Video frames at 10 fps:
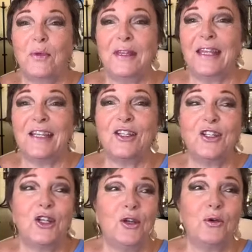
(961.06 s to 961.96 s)
with this
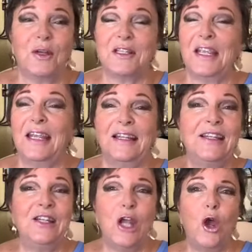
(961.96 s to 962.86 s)
too because
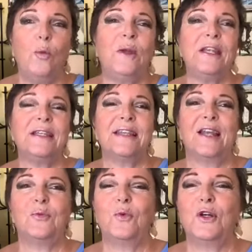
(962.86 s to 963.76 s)
nobody
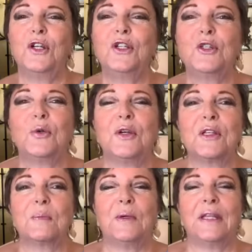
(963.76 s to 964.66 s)
said a word to
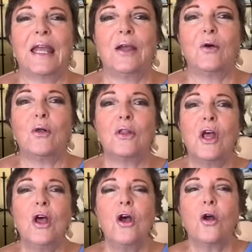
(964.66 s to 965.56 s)
us, but they all
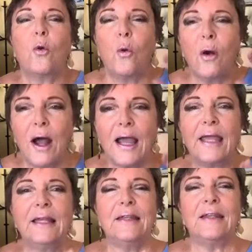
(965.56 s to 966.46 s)

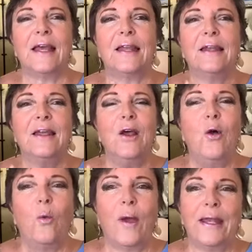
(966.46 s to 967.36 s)
quietly then
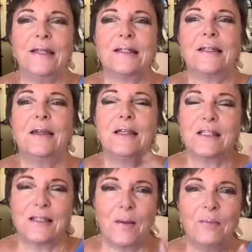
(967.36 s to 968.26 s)
went
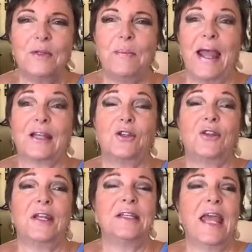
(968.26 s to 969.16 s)
some back to
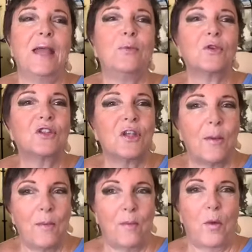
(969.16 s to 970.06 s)
their table,
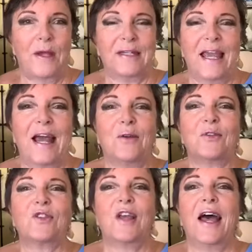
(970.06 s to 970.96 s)
some went
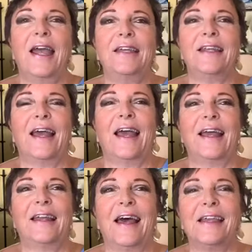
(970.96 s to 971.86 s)
outside,
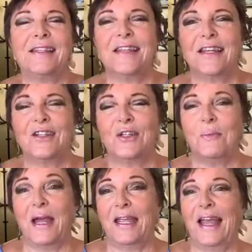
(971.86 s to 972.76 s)
and I said to
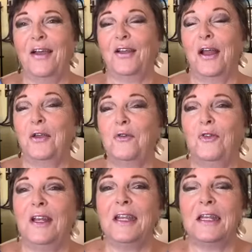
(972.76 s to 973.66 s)
Mike, how, how are you
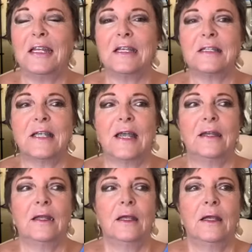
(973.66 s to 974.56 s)
feeling? And he said,